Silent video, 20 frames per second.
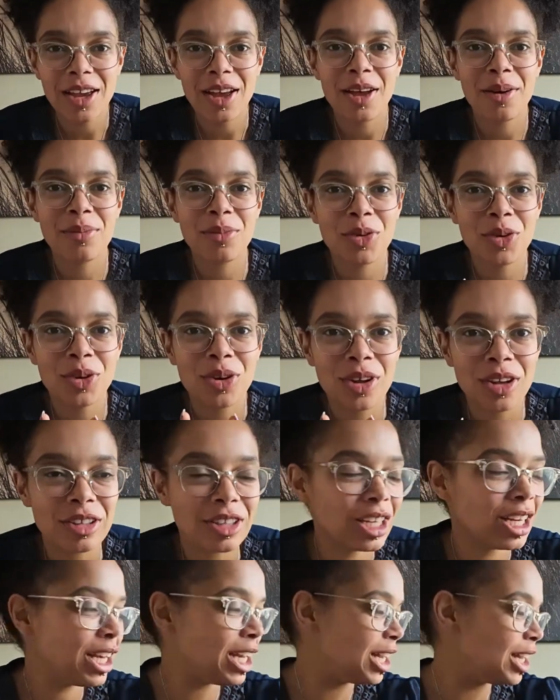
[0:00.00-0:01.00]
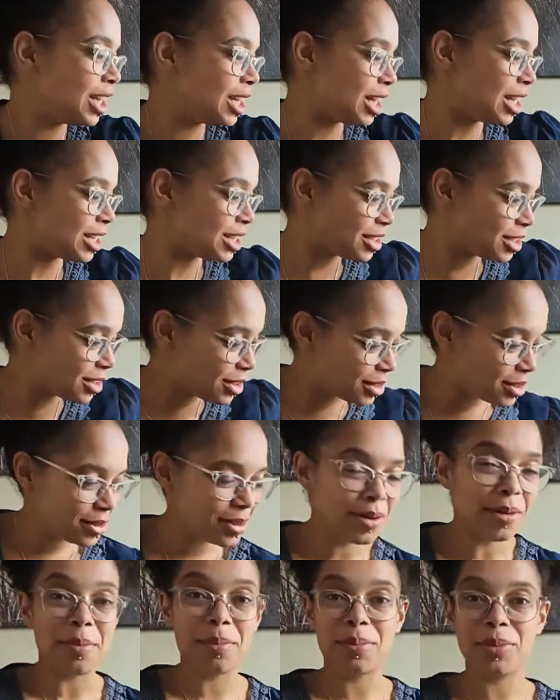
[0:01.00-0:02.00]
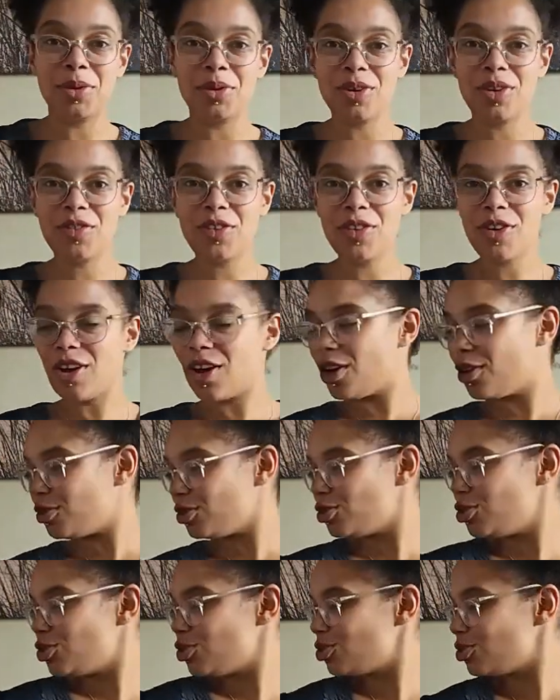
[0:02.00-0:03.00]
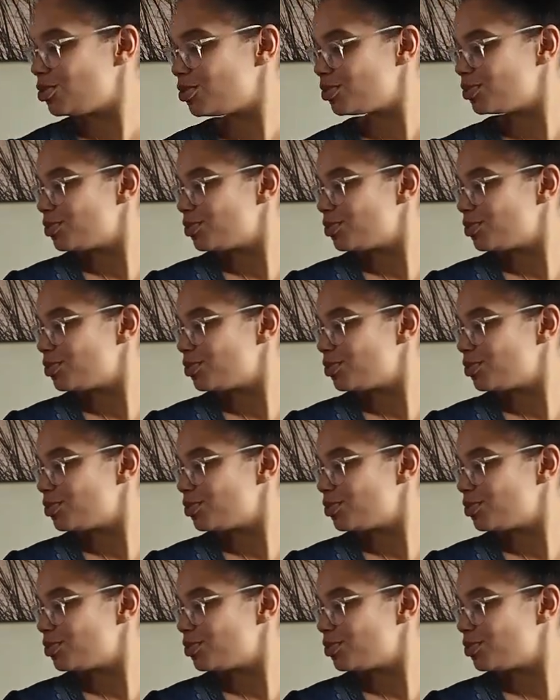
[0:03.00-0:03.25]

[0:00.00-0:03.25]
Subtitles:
I'm gonna clean this beautiful couch,